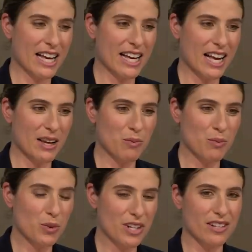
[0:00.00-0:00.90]
I
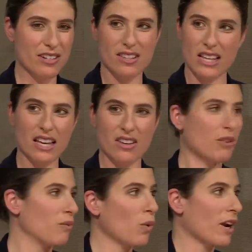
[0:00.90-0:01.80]
wouldn't think
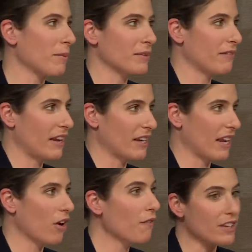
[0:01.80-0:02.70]
of what I'm
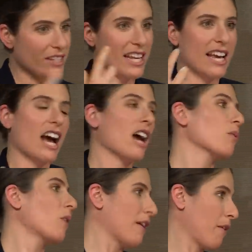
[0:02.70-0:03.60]
defending. Obviously,
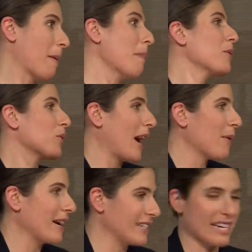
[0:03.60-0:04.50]
no. I remembered
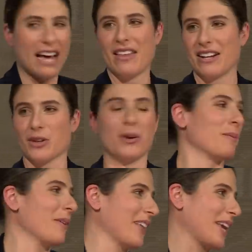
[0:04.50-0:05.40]
how I did at that
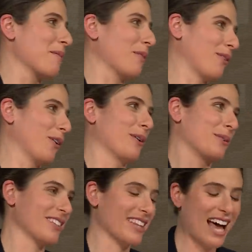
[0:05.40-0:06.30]
tournament the year before. It
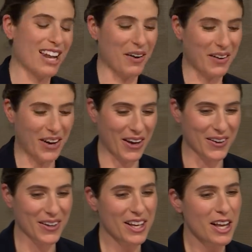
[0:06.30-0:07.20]
wasn't that long ago.